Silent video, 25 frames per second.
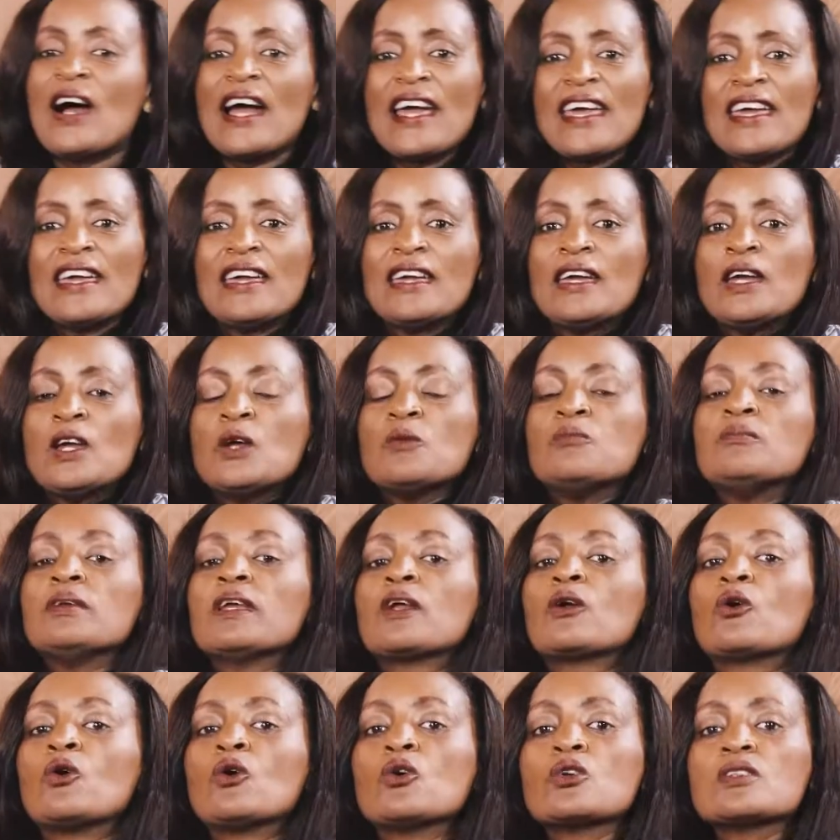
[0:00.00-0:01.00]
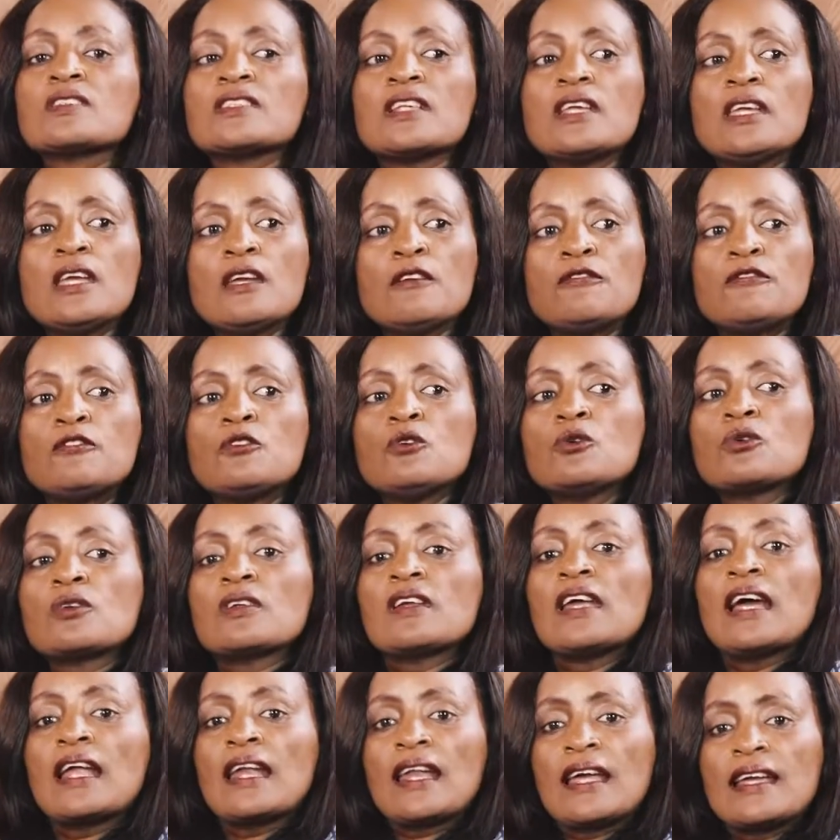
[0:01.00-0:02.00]
Why? Mm-hmm. Because if you
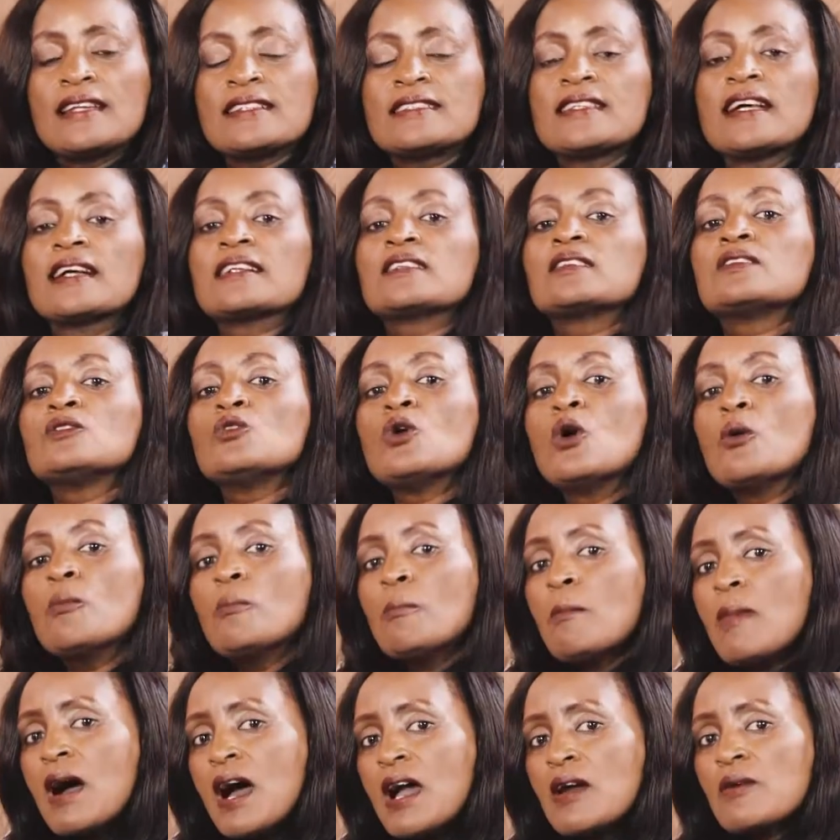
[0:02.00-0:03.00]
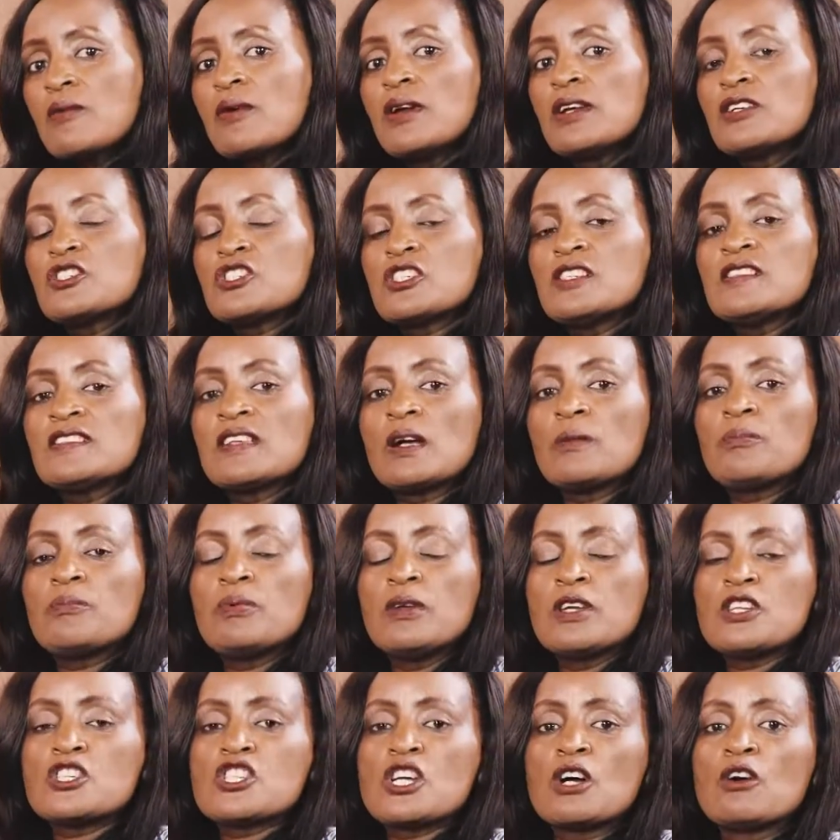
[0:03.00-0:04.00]
realize that your marriage is a
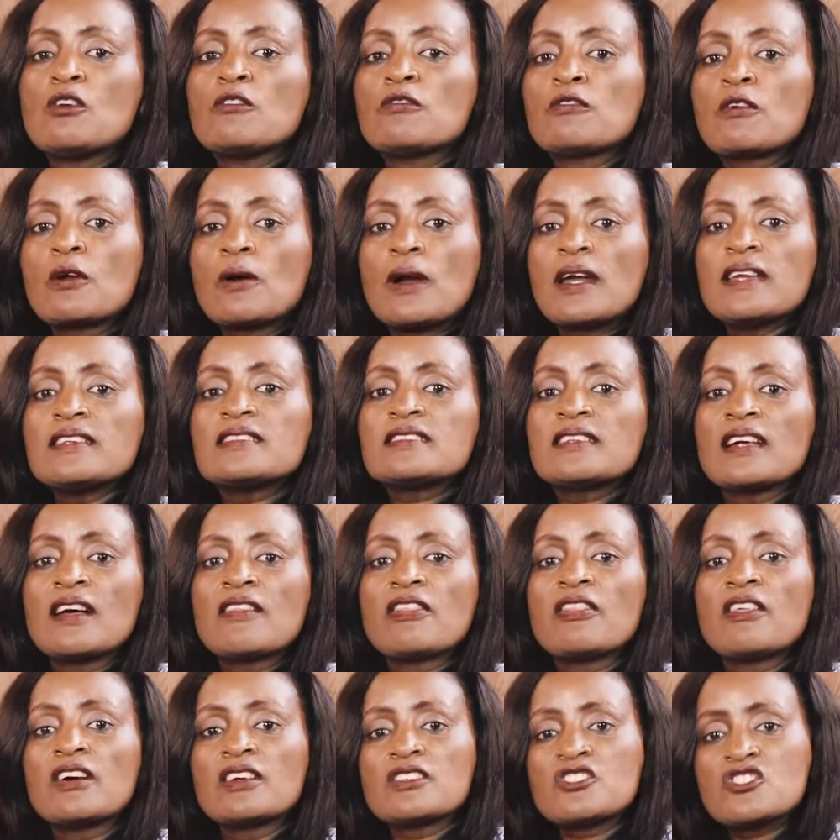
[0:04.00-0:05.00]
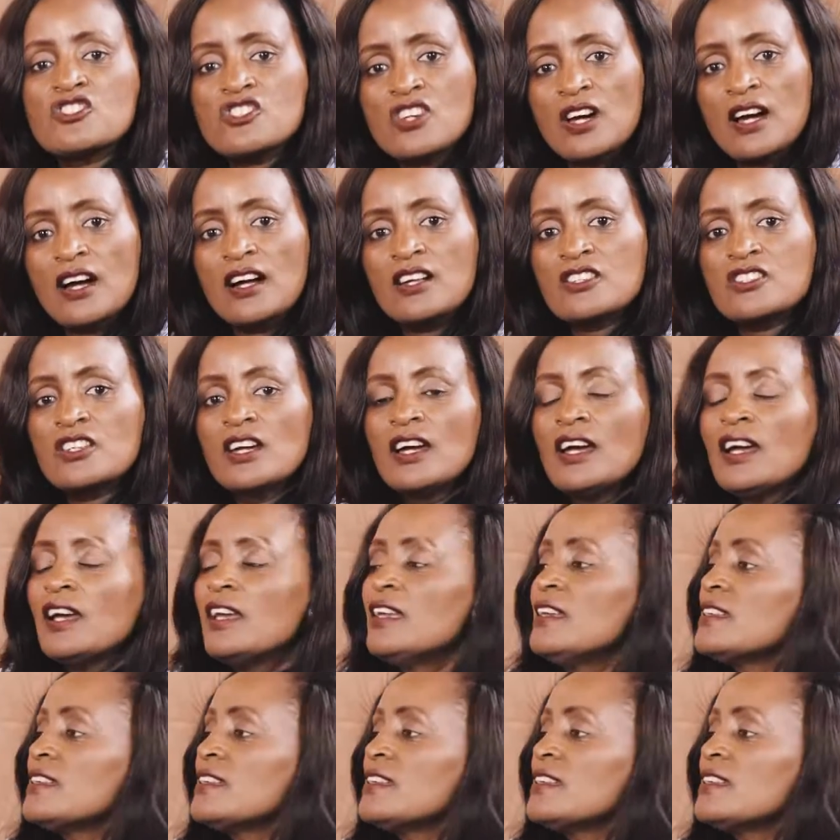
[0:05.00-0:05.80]
picture of Christ and the church,